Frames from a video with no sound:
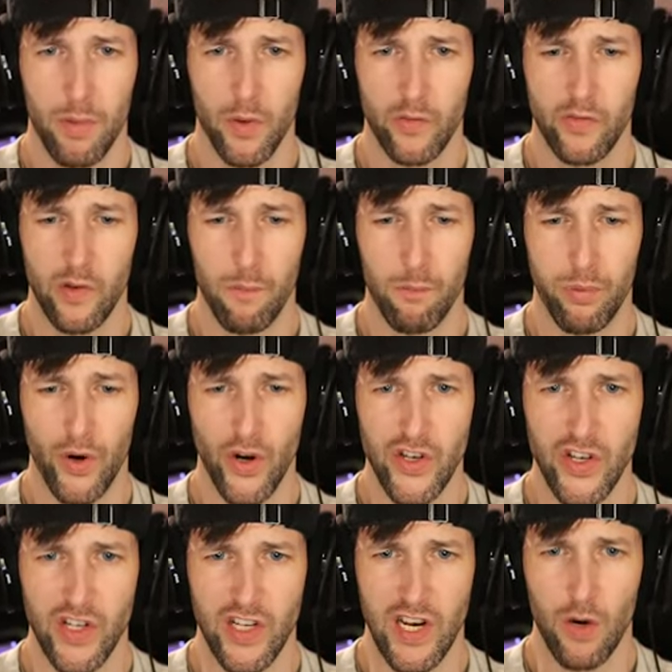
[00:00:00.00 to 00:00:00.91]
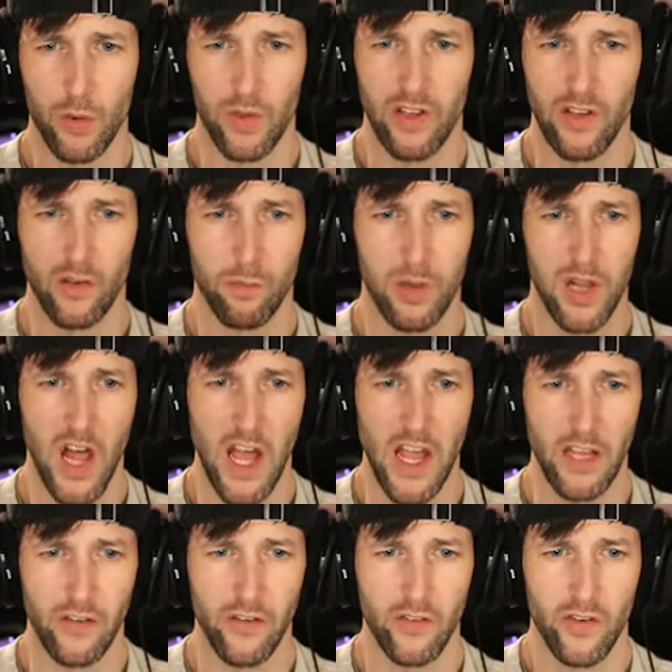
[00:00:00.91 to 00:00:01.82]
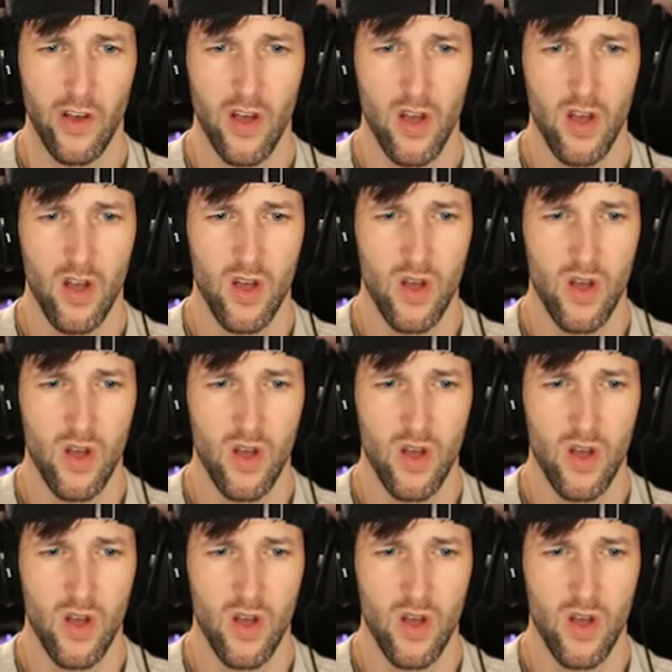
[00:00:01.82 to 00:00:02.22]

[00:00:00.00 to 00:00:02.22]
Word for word: build some bridges here with these planks.